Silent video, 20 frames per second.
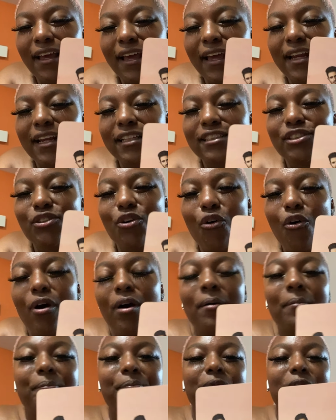And it's
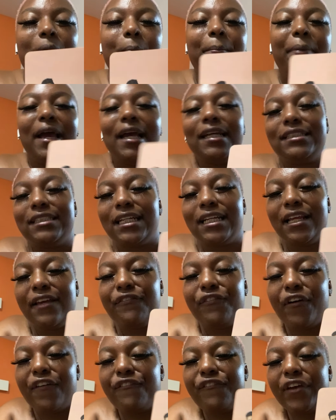going to basically
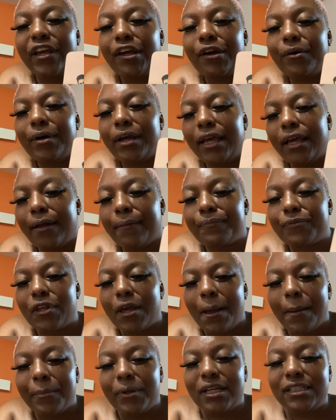fulfill him.
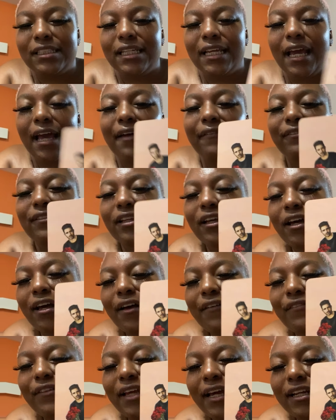Because he had
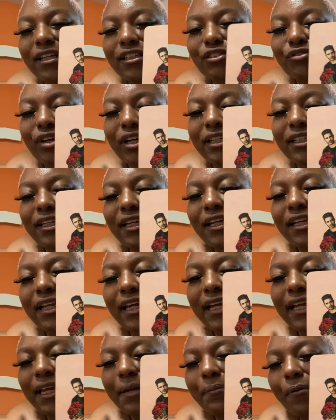love letters right there
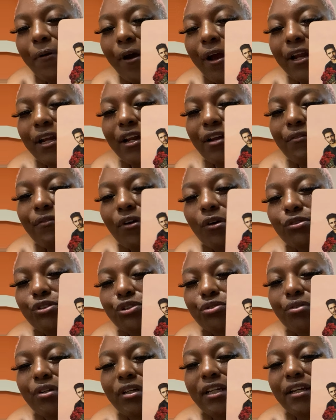that he probably done wrote
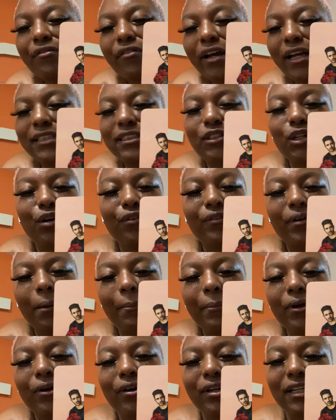you and he raced over a
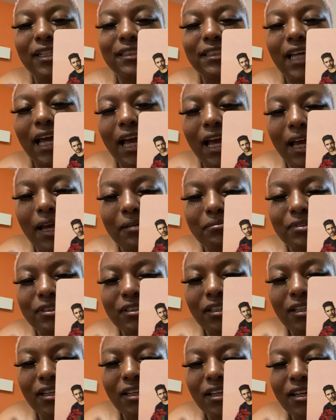million times.
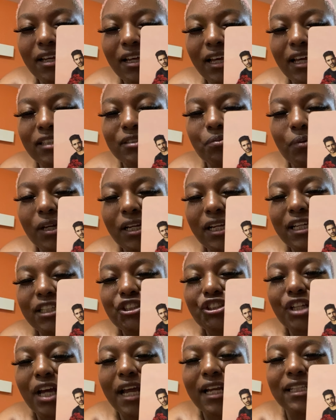As well
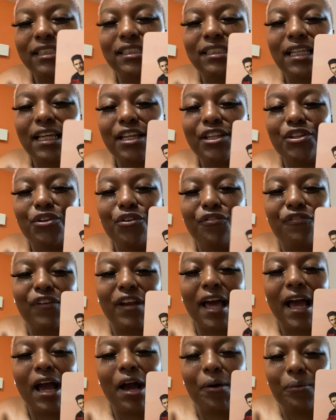as trying to send you
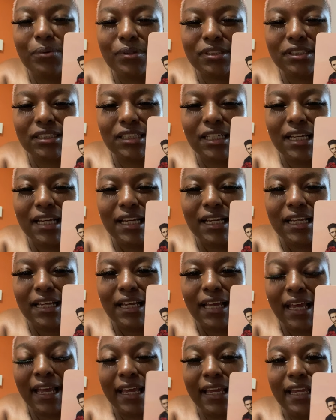flowers.
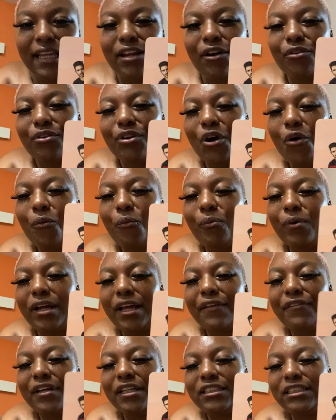And he don't know
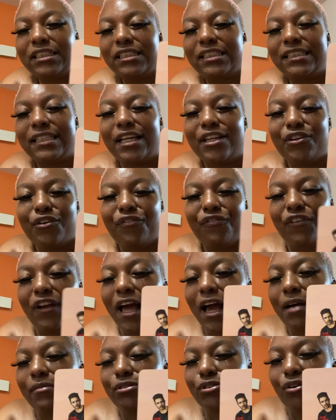if he should send you
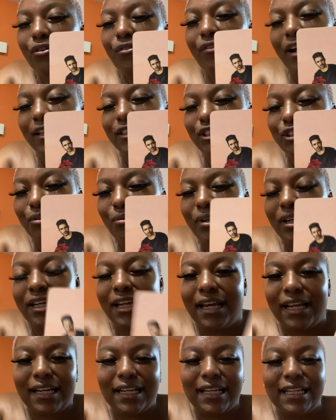flowers or write you a
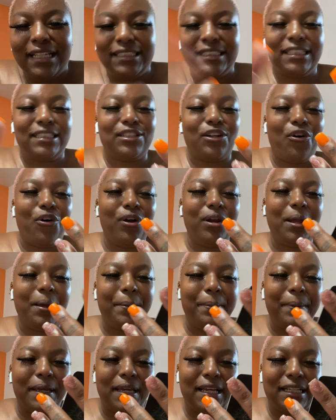letter. He just all
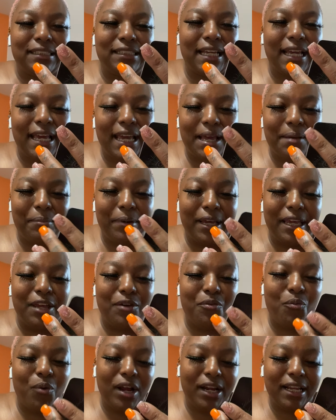up in his head. But he
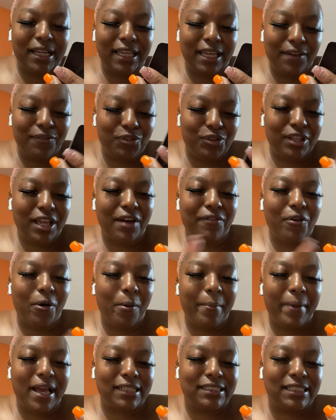want to give you that
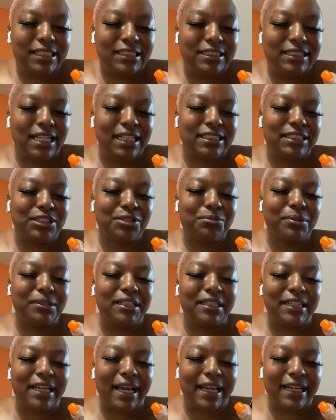romantic gesture
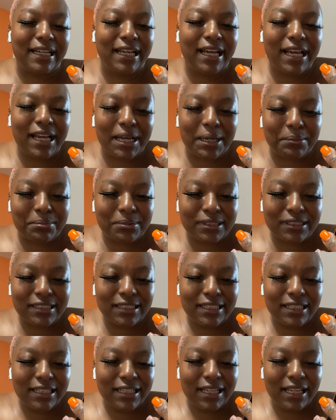with a nice touch.
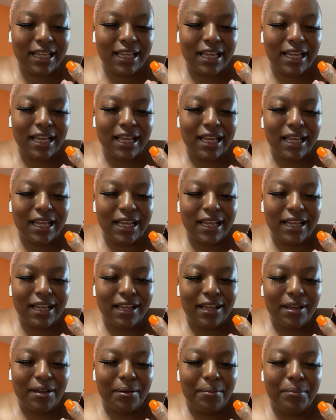
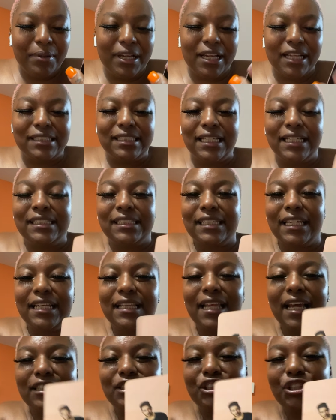Because he
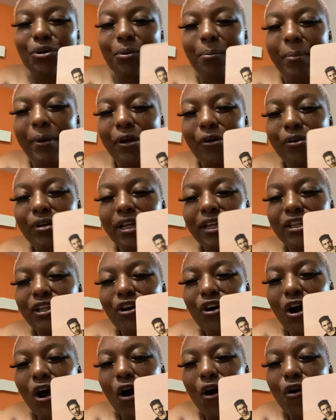see that you building
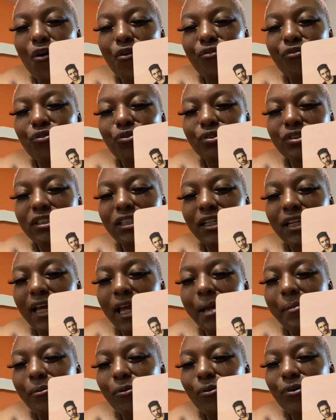your own food to
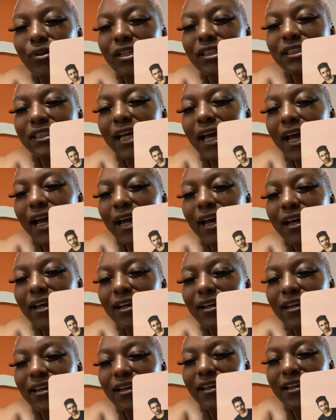label on the
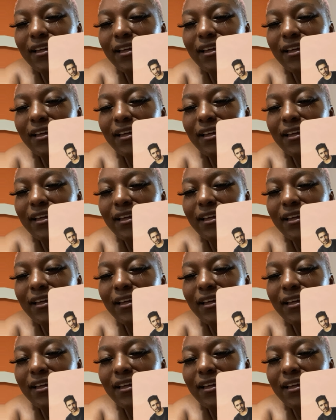side.